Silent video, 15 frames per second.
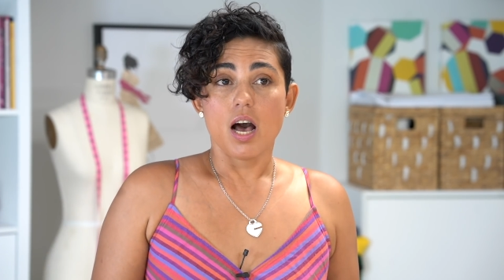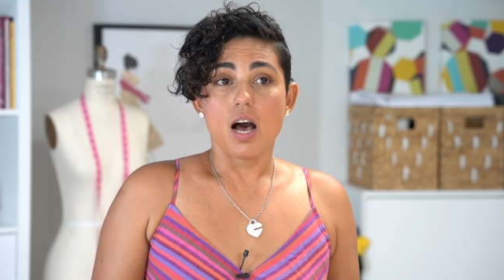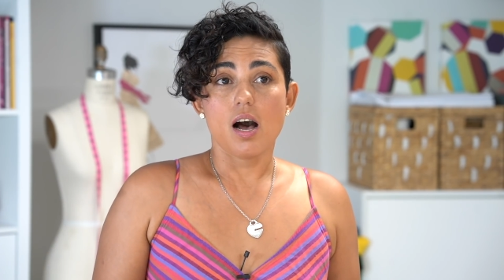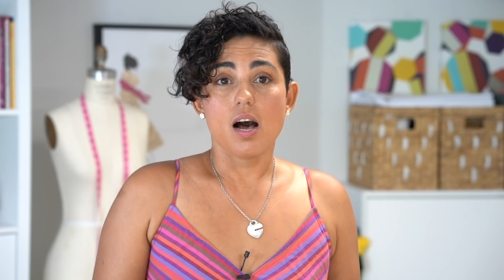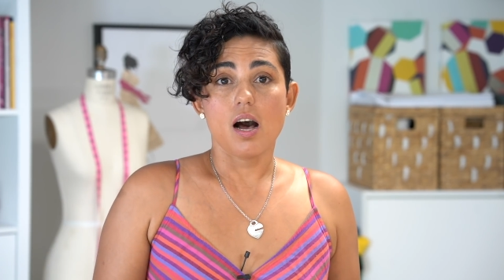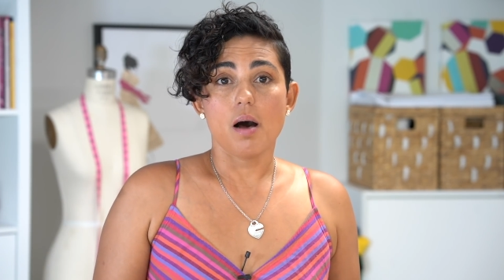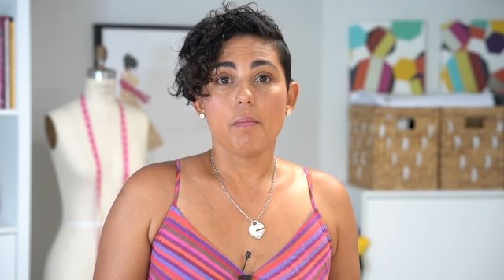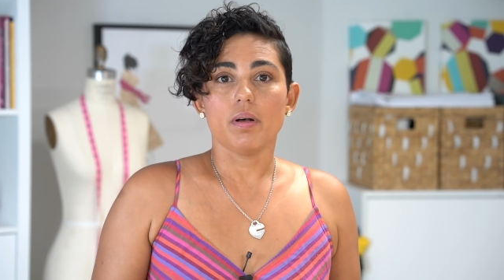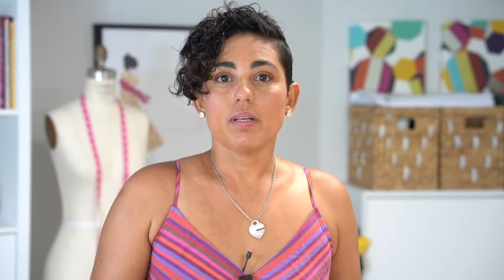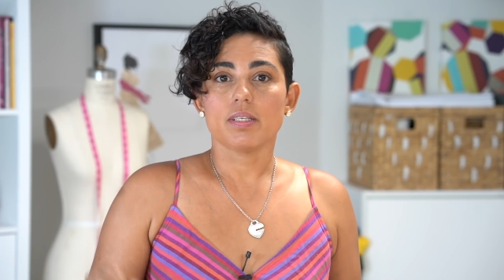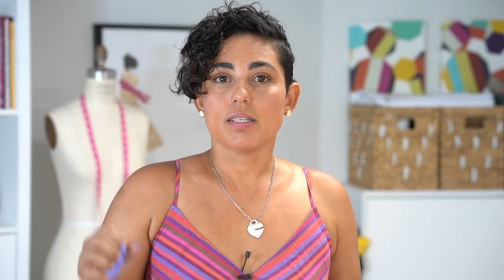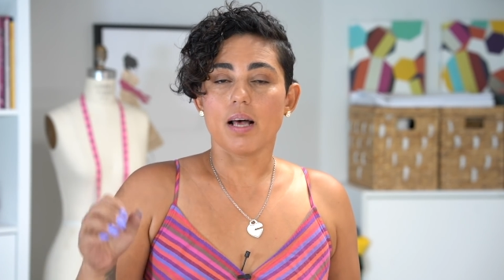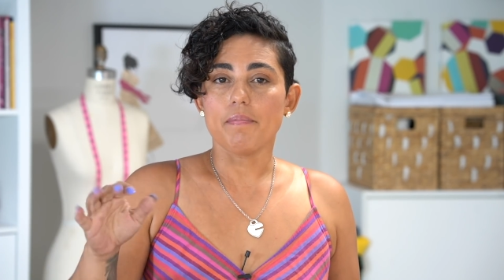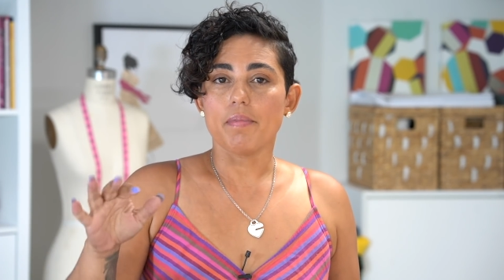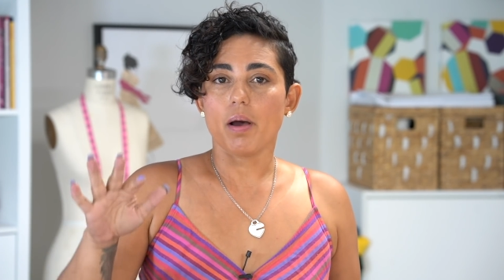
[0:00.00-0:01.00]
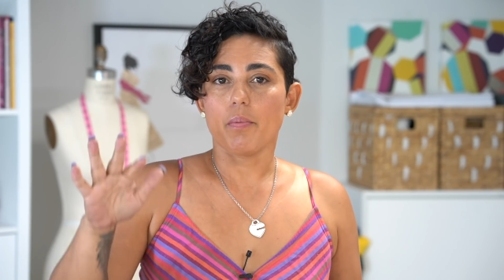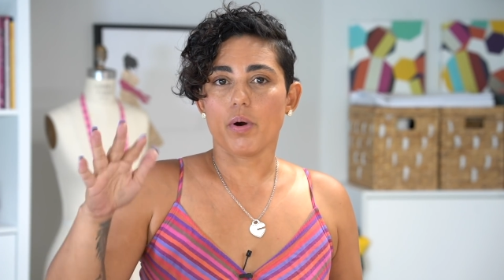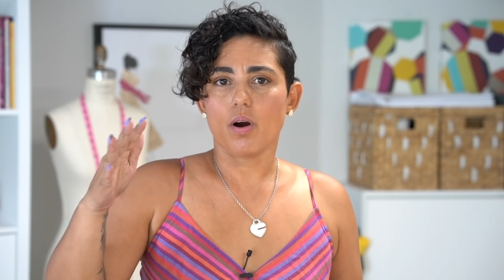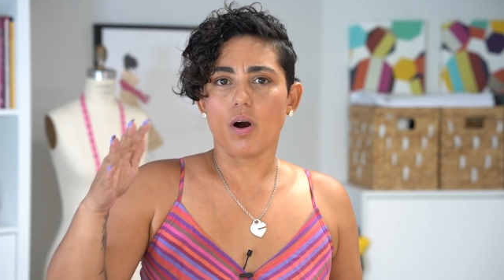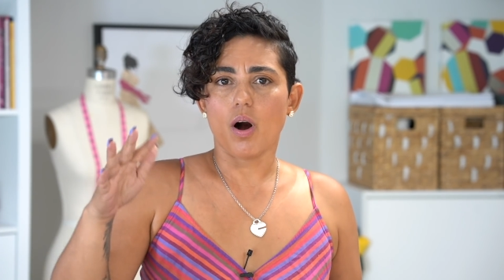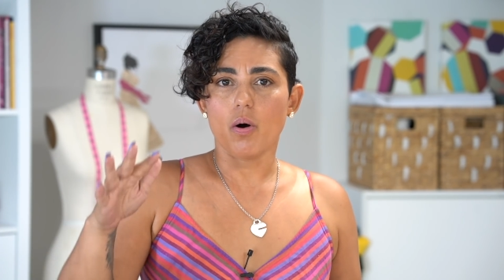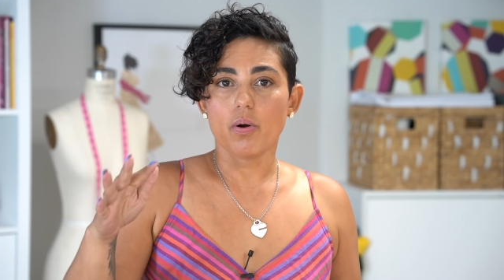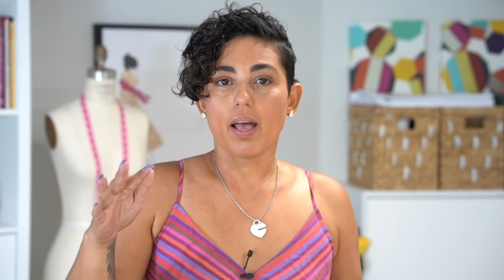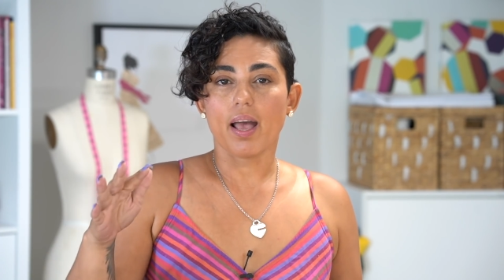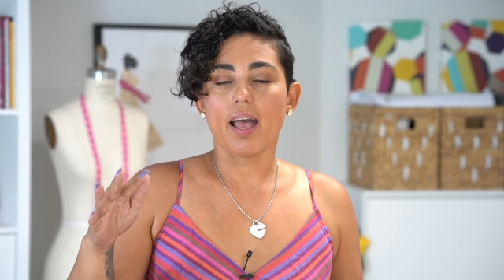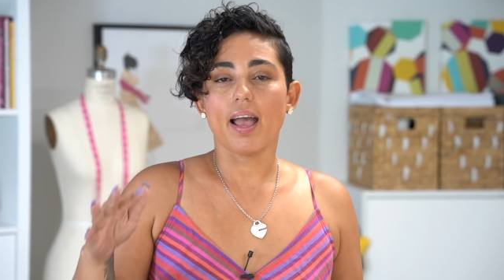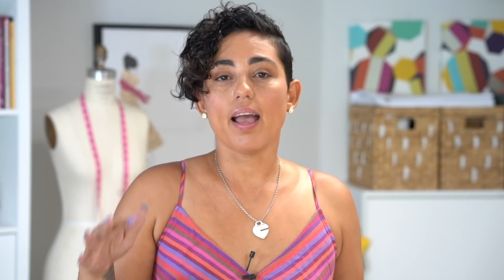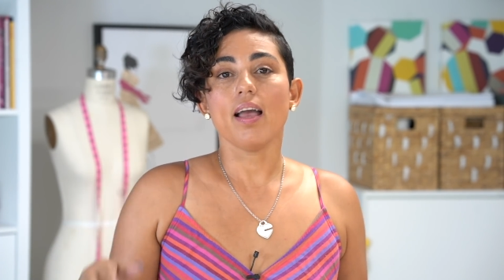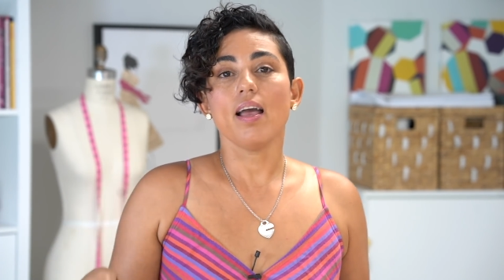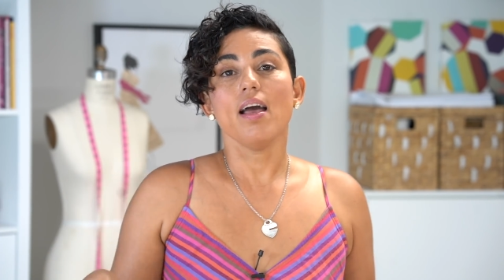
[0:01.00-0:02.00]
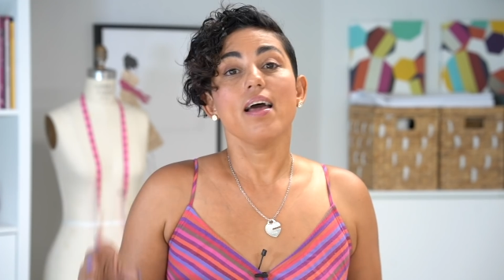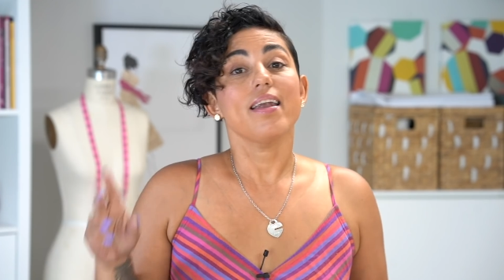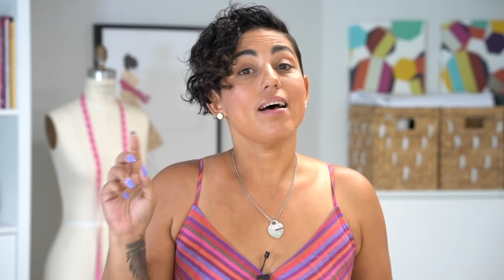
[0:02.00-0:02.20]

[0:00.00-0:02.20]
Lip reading: Some that were okay.